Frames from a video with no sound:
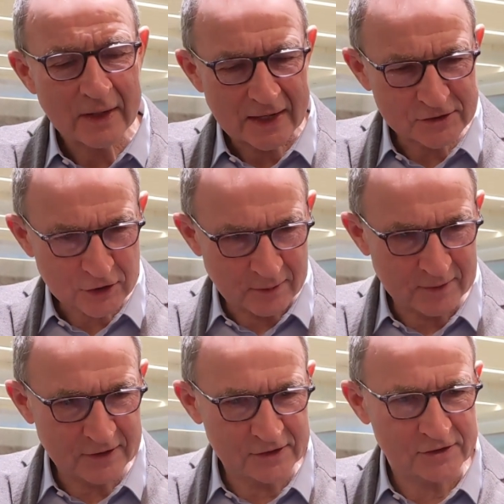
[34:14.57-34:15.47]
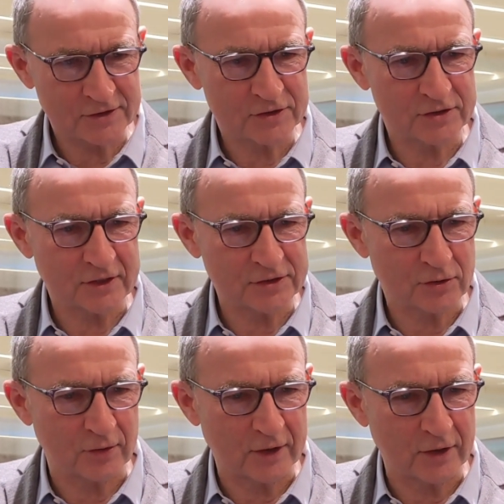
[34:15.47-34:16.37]
as the competition is
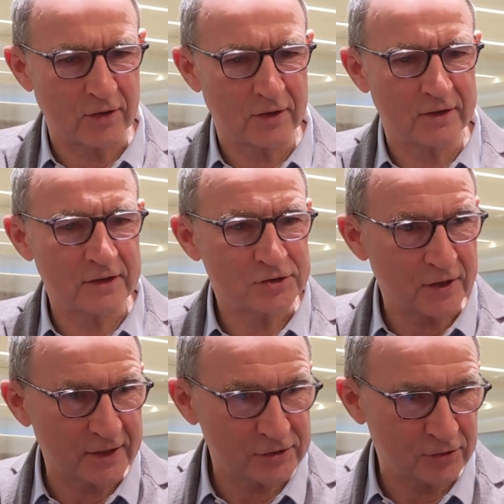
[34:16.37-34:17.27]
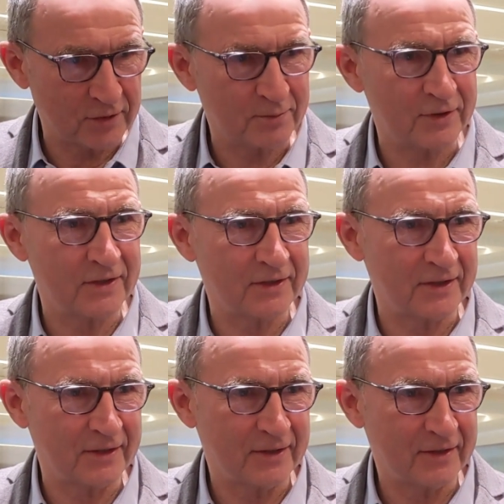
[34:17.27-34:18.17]
going on, Jerry's doing
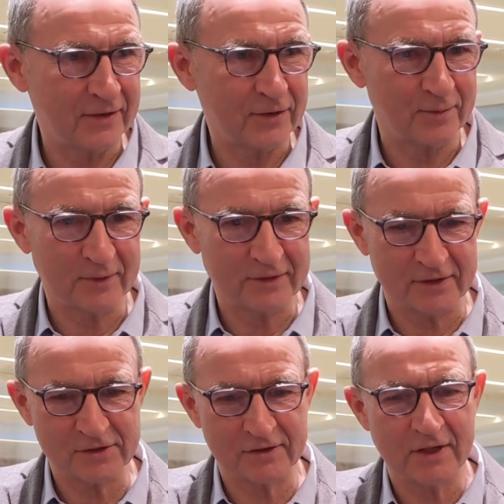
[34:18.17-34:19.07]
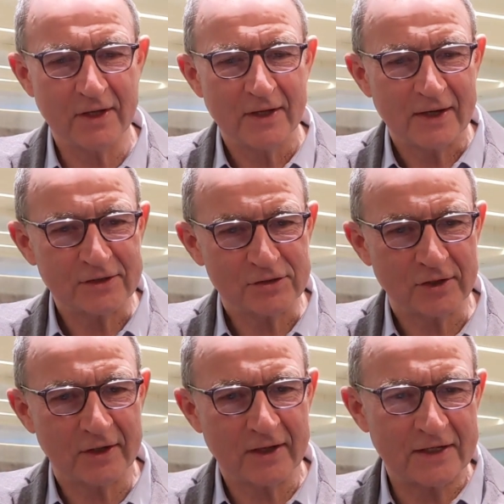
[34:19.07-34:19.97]
brilliantly in the competition, and
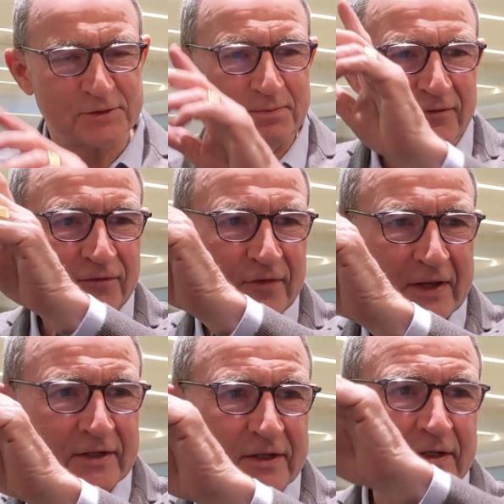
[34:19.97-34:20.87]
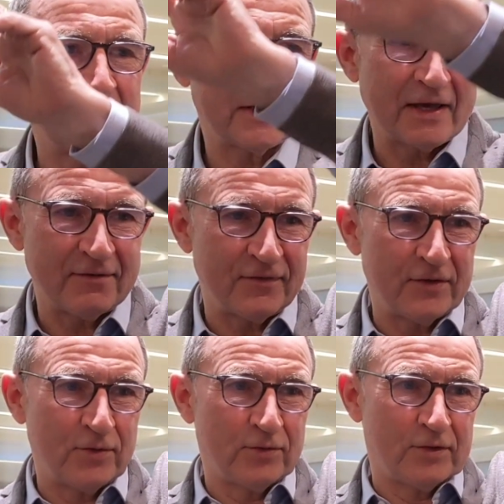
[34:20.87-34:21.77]
Jerry has befriended a cafe
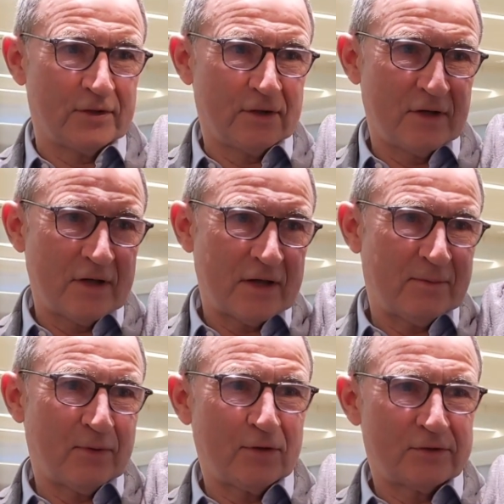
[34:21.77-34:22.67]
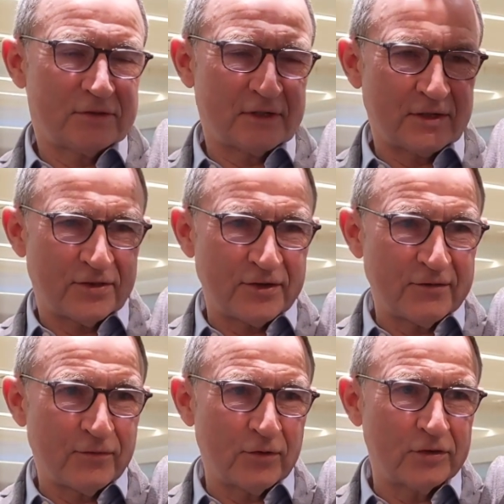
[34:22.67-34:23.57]
owner about 300 or
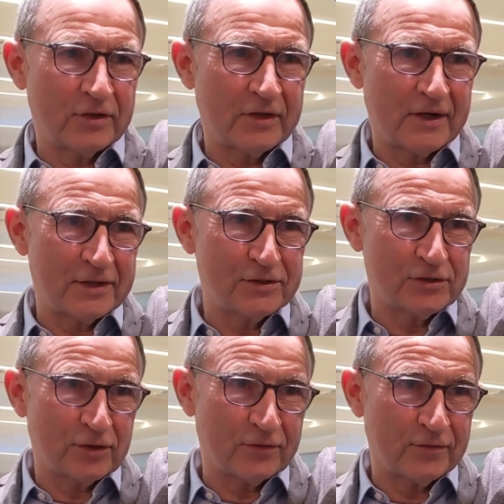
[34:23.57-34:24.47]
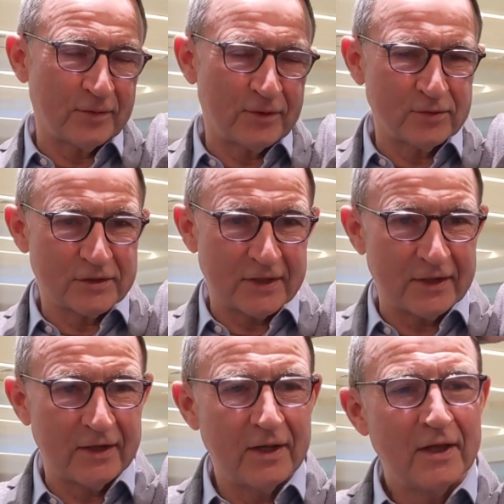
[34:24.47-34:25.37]
400 yards down from the hotel.